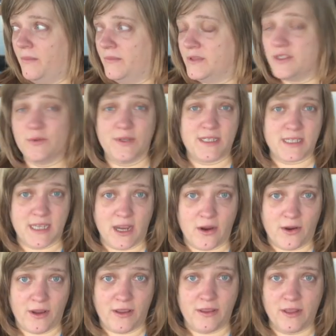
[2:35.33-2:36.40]
So it's
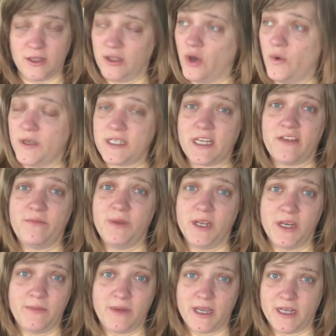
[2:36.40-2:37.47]
scary. The lowest I've been
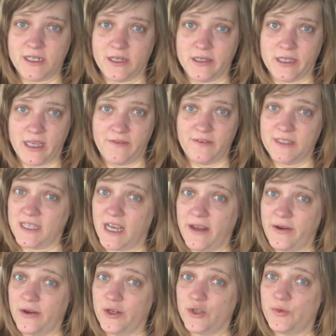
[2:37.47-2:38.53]
in my adult life is
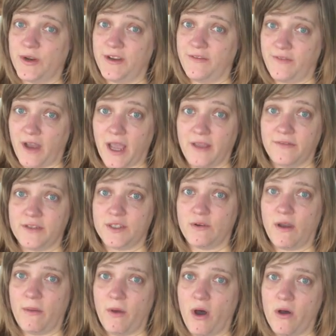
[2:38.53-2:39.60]
125. So
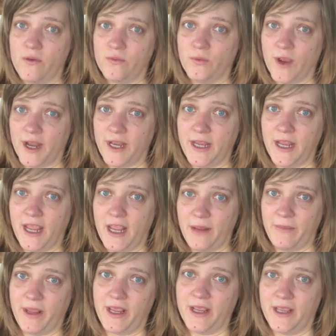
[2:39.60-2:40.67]
I'm already
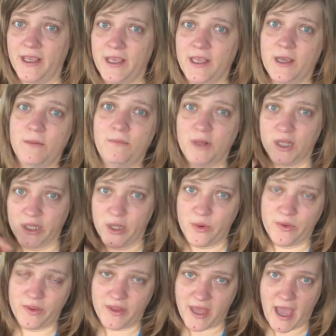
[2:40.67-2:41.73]
aiming
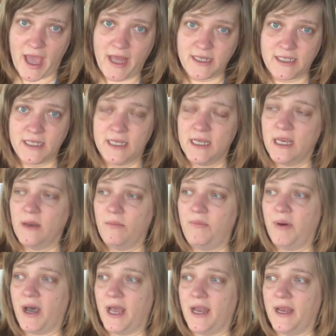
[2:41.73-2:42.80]
below that.
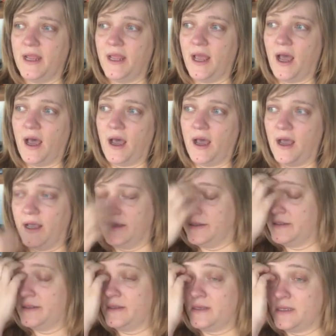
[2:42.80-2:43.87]
But
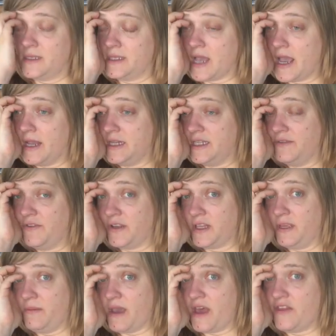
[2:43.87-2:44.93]

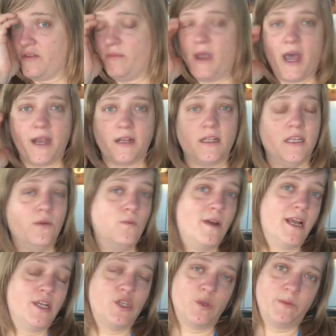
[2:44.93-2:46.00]
scientifically, mathematically, what
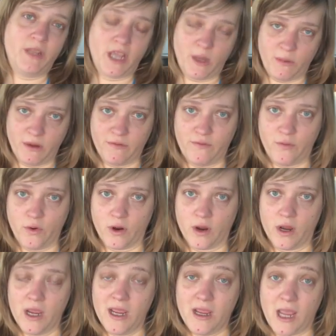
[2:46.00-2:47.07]
I should be aiming
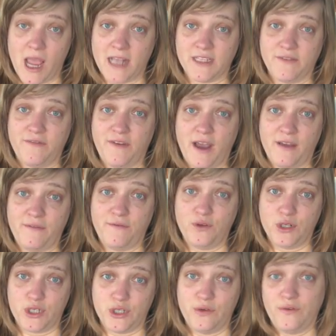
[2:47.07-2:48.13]
for as a
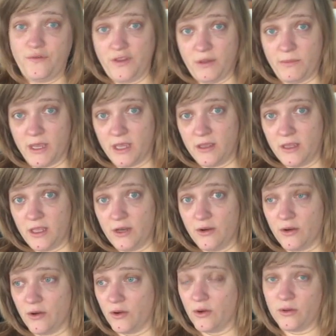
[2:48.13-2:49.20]
5'2" female in
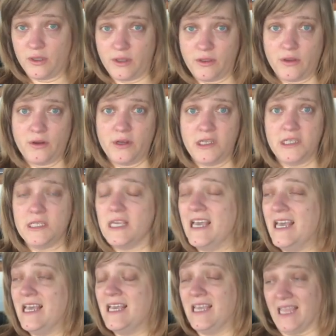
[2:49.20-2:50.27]
her early 30s
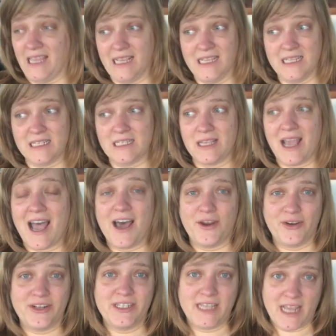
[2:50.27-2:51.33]
is
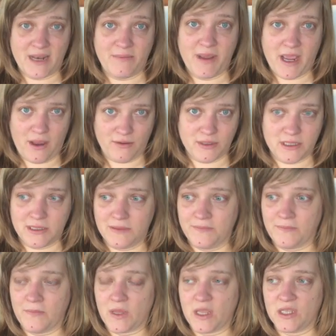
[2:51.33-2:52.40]
110 pounds.
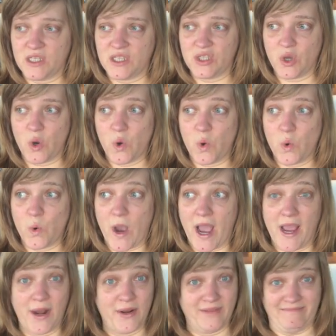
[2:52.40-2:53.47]
So
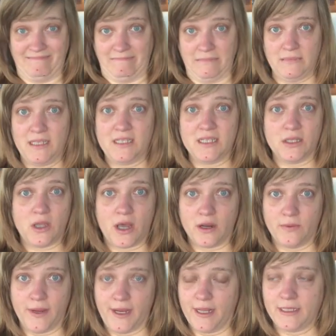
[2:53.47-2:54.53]
it's a lot
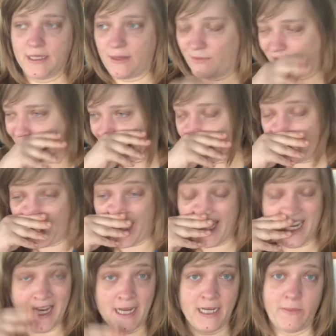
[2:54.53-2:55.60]
of weight. It's like we're talking 80,
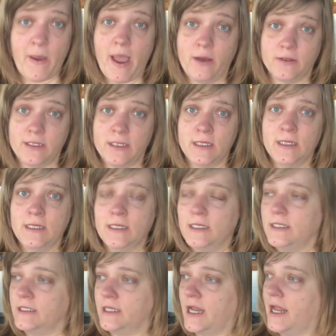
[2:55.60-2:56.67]
90 pounds
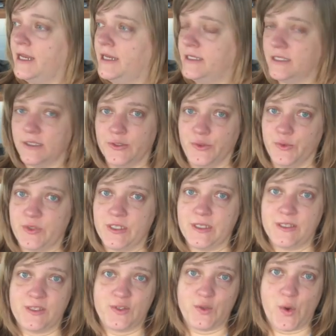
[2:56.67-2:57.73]
that I need to lose.
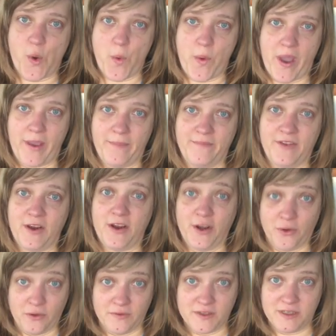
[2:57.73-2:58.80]
So I'm very
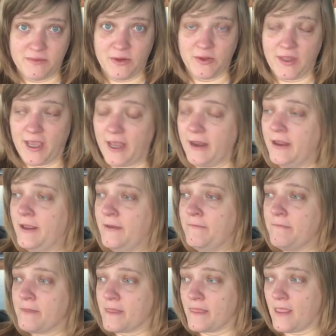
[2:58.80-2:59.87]
nervous about that
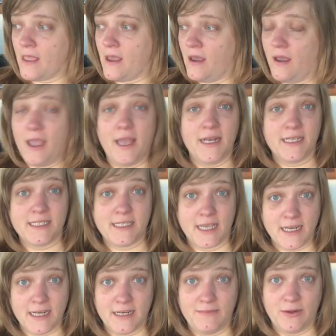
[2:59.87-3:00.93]
and
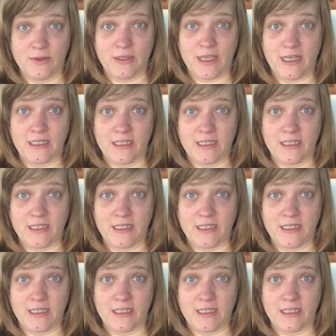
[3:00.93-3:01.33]
excited about that,